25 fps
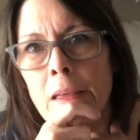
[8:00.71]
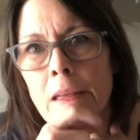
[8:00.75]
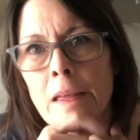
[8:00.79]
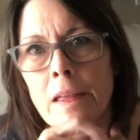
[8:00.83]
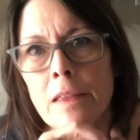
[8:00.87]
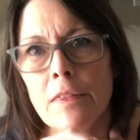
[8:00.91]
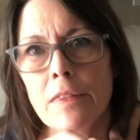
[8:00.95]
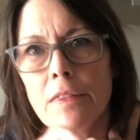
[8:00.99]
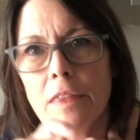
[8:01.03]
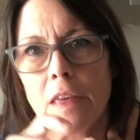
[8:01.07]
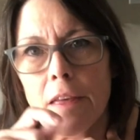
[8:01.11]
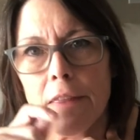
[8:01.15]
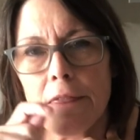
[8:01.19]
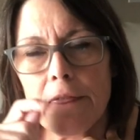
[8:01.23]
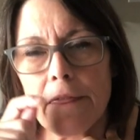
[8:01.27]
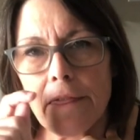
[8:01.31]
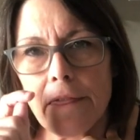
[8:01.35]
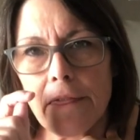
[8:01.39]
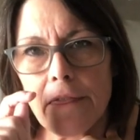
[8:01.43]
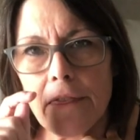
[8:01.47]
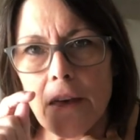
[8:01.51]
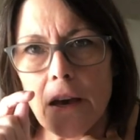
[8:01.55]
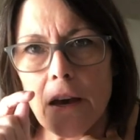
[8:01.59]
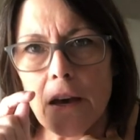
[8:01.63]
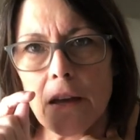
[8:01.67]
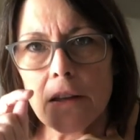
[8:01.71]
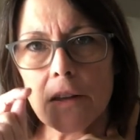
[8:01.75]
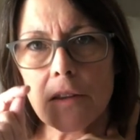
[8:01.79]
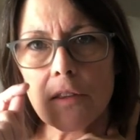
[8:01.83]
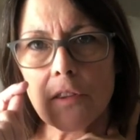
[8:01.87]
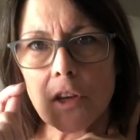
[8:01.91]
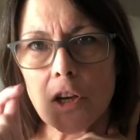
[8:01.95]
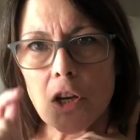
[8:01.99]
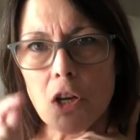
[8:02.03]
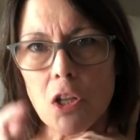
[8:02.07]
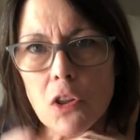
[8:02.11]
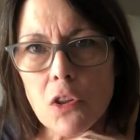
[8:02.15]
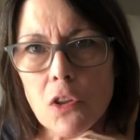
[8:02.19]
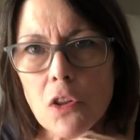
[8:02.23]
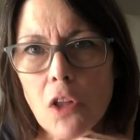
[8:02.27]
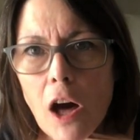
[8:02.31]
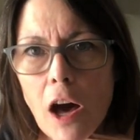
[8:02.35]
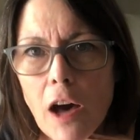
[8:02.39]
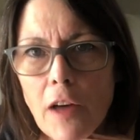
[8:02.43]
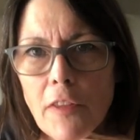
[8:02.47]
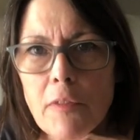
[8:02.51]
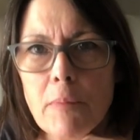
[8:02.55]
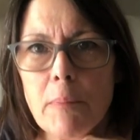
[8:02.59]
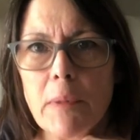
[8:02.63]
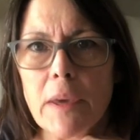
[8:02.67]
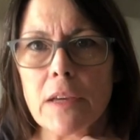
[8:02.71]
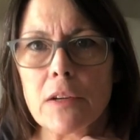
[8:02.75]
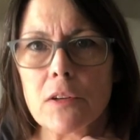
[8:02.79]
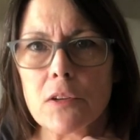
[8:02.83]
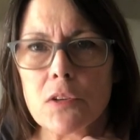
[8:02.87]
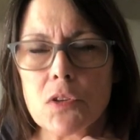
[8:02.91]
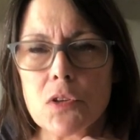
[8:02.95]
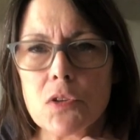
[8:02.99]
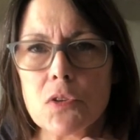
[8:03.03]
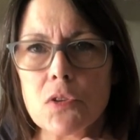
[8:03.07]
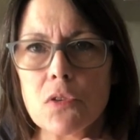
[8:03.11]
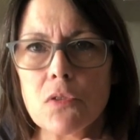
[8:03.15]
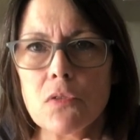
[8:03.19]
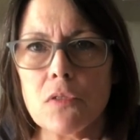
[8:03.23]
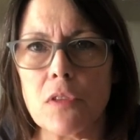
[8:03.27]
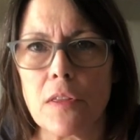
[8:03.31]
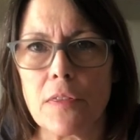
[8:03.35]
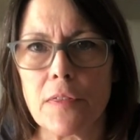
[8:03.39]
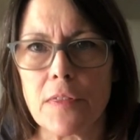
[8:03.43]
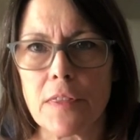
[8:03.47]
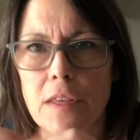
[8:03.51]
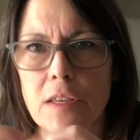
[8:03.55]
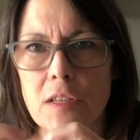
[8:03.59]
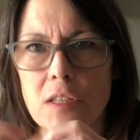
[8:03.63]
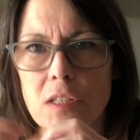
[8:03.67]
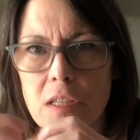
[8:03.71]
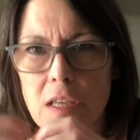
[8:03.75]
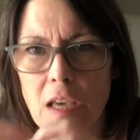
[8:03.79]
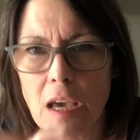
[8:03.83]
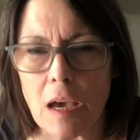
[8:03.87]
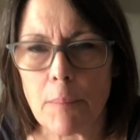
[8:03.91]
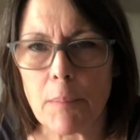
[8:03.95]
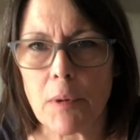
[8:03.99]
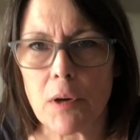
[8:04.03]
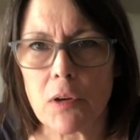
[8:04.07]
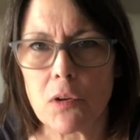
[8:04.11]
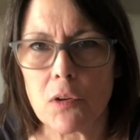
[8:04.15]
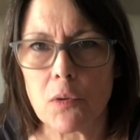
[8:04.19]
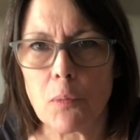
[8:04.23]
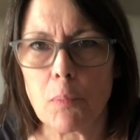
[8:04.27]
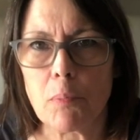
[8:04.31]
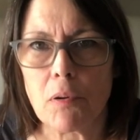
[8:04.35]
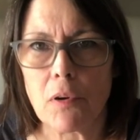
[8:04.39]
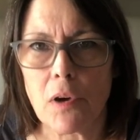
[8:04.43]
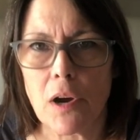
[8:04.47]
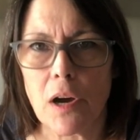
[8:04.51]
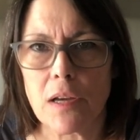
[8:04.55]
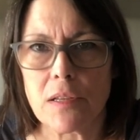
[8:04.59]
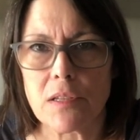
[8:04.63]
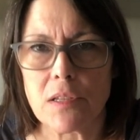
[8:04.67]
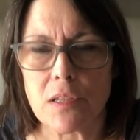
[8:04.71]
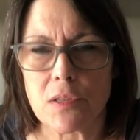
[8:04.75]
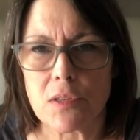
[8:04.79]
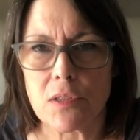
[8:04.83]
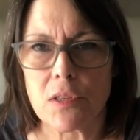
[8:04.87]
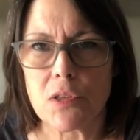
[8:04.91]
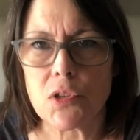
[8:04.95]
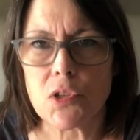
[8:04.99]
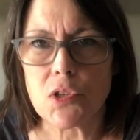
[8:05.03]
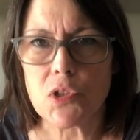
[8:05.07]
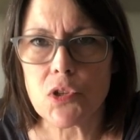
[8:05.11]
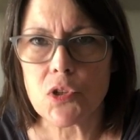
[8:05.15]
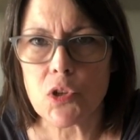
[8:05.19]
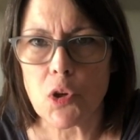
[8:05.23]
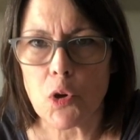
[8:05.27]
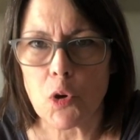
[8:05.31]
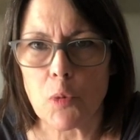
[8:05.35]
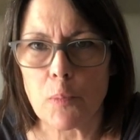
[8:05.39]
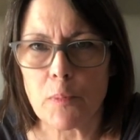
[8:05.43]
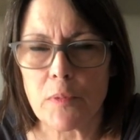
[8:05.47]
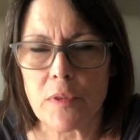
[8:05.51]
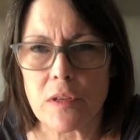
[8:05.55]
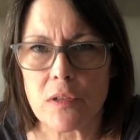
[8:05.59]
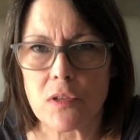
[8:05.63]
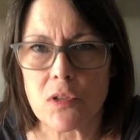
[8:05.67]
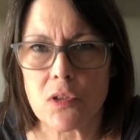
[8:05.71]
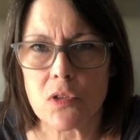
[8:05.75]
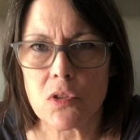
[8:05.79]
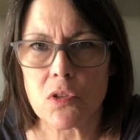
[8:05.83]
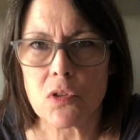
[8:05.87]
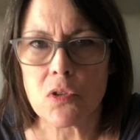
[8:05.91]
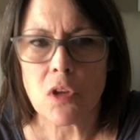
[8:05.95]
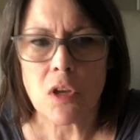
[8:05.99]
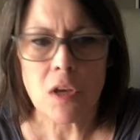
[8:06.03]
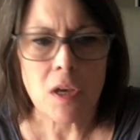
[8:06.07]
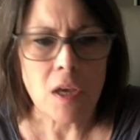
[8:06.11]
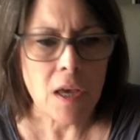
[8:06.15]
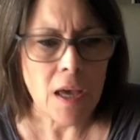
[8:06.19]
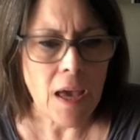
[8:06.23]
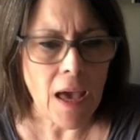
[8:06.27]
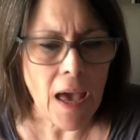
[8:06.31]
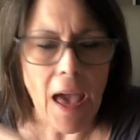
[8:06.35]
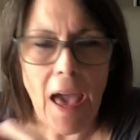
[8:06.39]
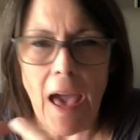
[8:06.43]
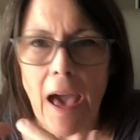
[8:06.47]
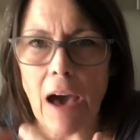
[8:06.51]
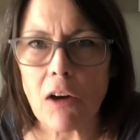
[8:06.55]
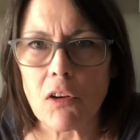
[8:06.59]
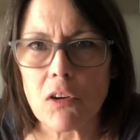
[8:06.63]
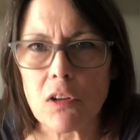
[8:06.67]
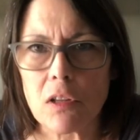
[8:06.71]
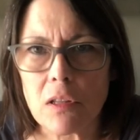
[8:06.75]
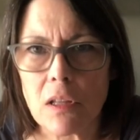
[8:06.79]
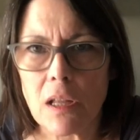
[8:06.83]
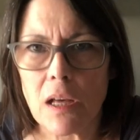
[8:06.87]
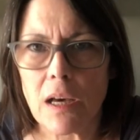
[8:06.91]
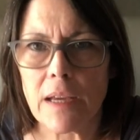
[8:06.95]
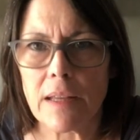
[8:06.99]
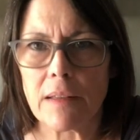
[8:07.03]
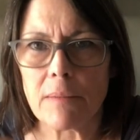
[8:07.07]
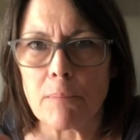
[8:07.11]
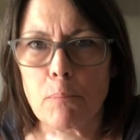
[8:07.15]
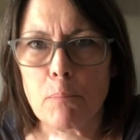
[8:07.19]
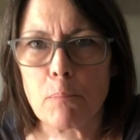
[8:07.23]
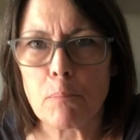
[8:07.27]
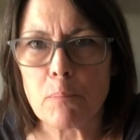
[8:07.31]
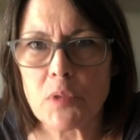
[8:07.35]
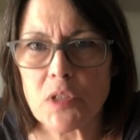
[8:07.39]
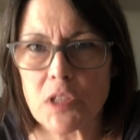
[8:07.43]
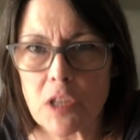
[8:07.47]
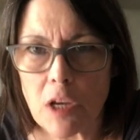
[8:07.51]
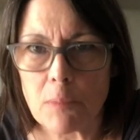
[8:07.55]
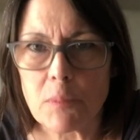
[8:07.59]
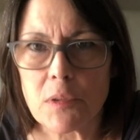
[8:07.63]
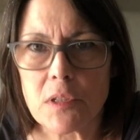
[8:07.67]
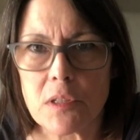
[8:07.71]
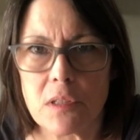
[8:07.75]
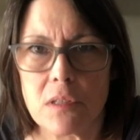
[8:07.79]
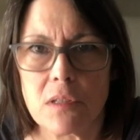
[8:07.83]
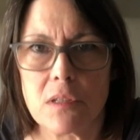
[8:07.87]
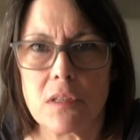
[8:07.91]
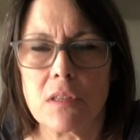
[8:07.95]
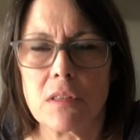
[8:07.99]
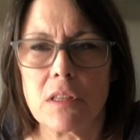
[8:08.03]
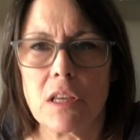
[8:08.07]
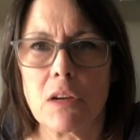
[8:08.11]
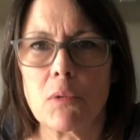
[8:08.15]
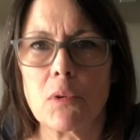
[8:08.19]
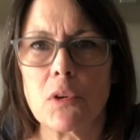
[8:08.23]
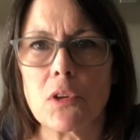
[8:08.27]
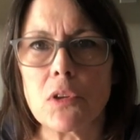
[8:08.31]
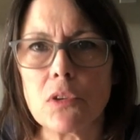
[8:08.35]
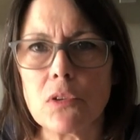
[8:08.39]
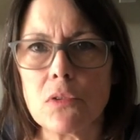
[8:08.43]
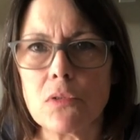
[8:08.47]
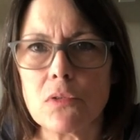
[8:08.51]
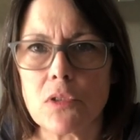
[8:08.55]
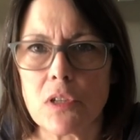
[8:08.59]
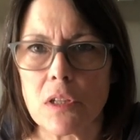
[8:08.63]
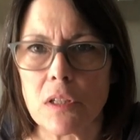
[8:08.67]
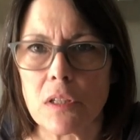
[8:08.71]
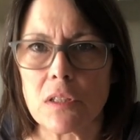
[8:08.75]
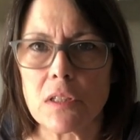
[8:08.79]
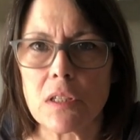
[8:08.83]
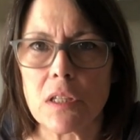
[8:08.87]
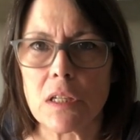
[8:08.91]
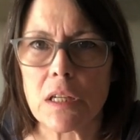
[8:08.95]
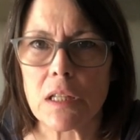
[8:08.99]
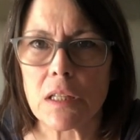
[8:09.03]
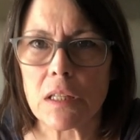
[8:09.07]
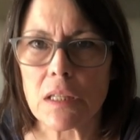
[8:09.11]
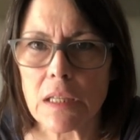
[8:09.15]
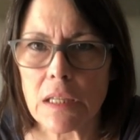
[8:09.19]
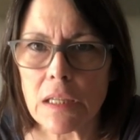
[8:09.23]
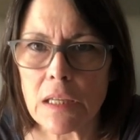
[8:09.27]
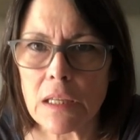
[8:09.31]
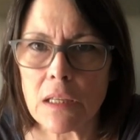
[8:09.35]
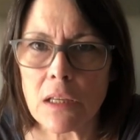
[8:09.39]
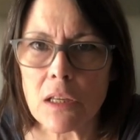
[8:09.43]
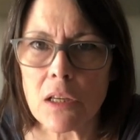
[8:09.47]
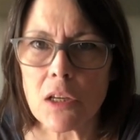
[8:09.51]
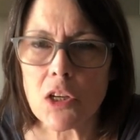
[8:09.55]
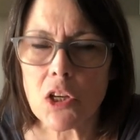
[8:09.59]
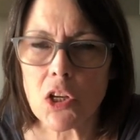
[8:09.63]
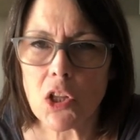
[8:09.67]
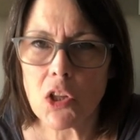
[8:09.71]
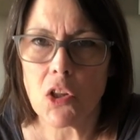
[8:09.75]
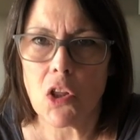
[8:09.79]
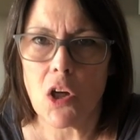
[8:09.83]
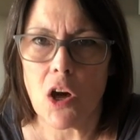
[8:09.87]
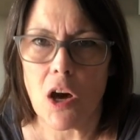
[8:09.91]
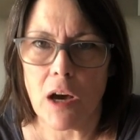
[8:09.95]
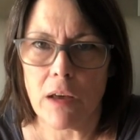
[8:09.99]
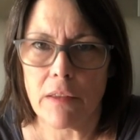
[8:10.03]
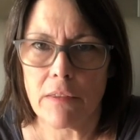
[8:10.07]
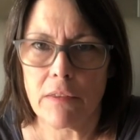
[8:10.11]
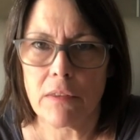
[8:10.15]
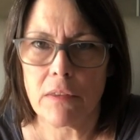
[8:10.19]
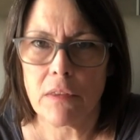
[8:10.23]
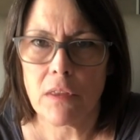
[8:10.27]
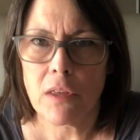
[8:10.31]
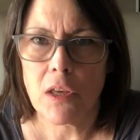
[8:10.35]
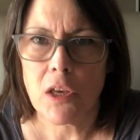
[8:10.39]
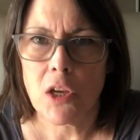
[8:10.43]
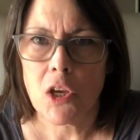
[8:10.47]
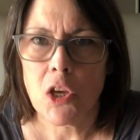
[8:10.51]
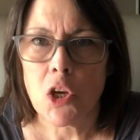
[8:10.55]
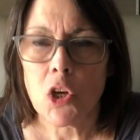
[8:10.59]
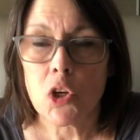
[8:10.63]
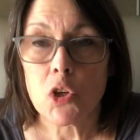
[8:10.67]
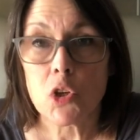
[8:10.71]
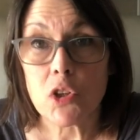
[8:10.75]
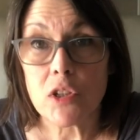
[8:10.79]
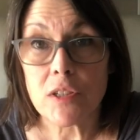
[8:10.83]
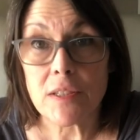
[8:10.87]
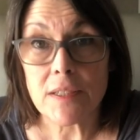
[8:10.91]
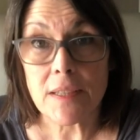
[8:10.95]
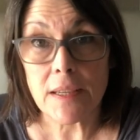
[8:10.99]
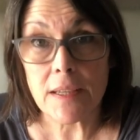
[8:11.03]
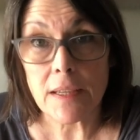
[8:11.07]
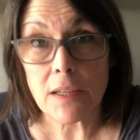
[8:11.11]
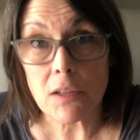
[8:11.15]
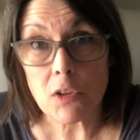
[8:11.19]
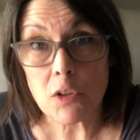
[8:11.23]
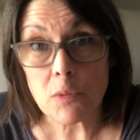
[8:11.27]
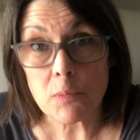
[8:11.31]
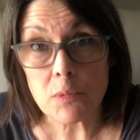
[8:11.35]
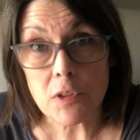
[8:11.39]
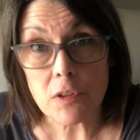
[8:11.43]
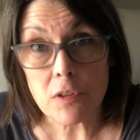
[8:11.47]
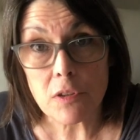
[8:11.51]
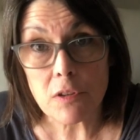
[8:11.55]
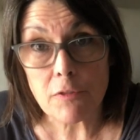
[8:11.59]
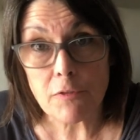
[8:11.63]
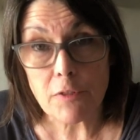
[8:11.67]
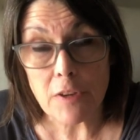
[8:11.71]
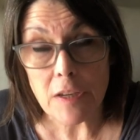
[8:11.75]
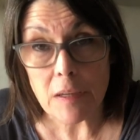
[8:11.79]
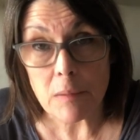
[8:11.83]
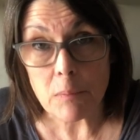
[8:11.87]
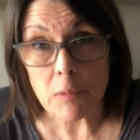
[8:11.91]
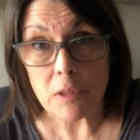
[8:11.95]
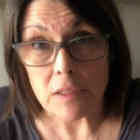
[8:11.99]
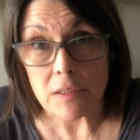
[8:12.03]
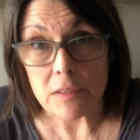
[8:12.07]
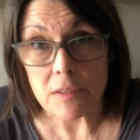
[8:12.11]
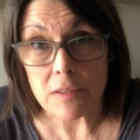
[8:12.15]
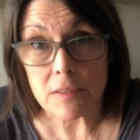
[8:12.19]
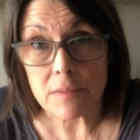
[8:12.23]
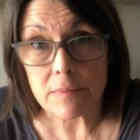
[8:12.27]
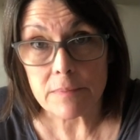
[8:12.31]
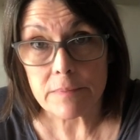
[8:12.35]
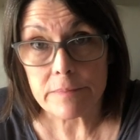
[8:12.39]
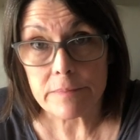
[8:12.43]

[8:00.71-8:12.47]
that that the cloth makers knew that this chemical process, this soap, this alkaline substance that they were using to clean cloth could take it home to their families.